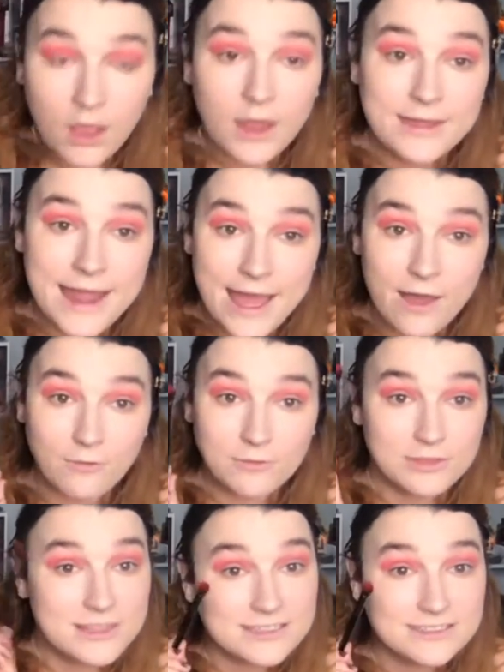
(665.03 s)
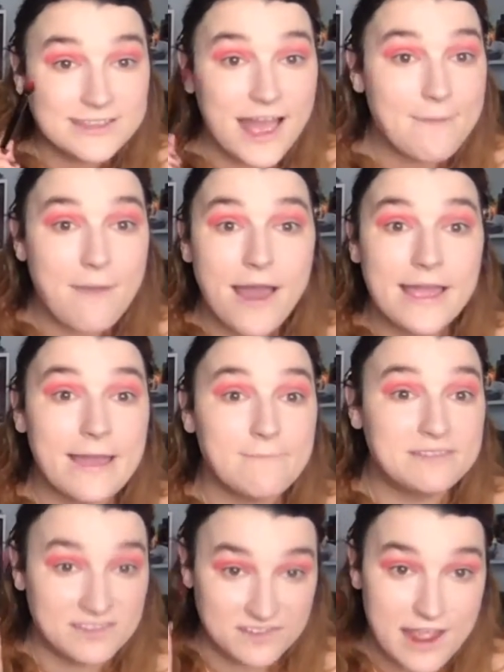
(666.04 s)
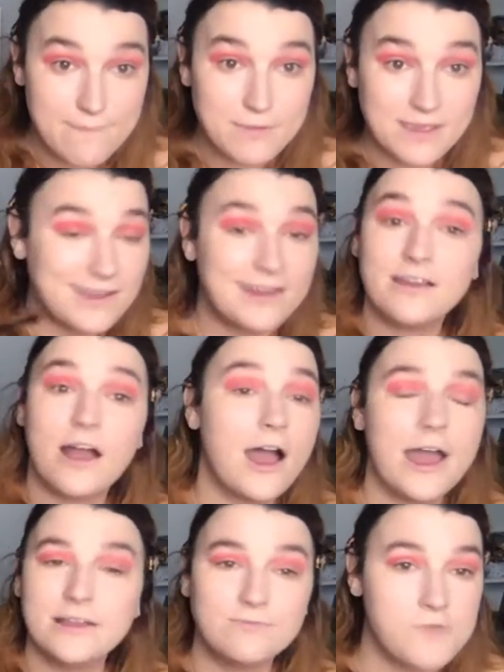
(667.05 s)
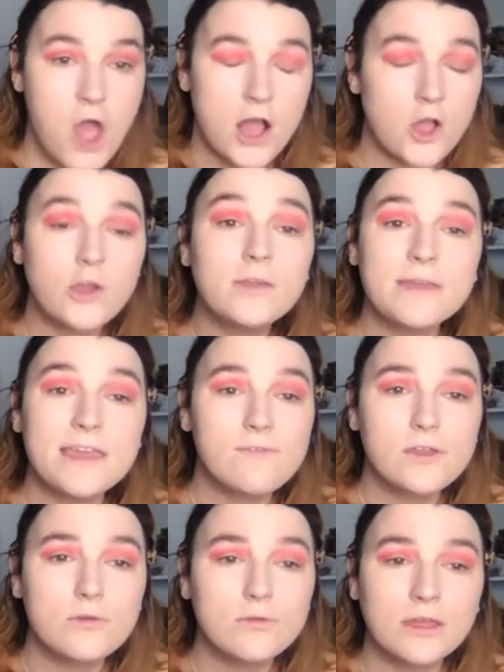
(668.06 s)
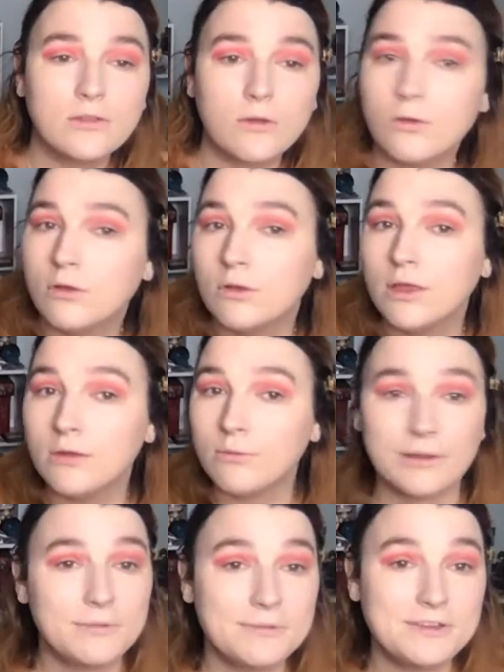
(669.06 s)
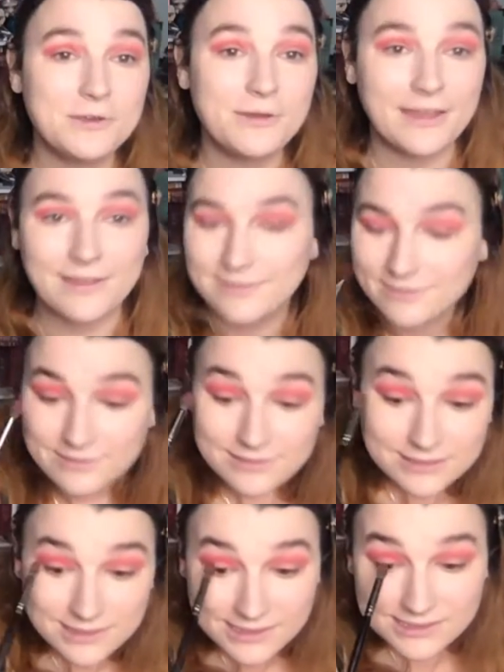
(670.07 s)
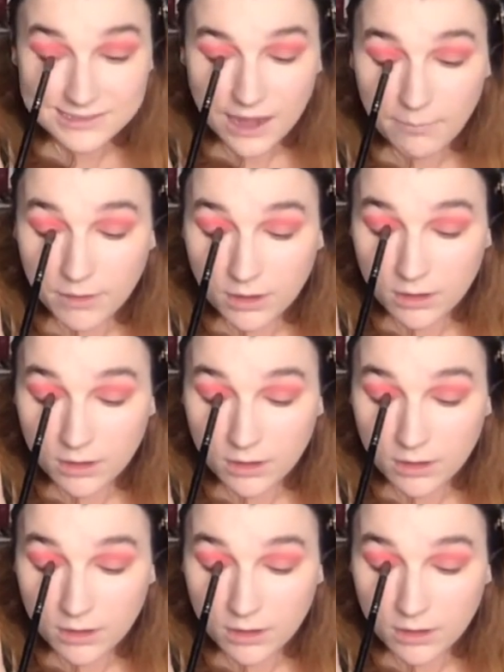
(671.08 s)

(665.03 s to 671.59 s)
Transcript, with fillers: Now, this time I am stamping it. I'm not going to be giving you, like, the whole, oh, what am I even doing? just going to stamp it in.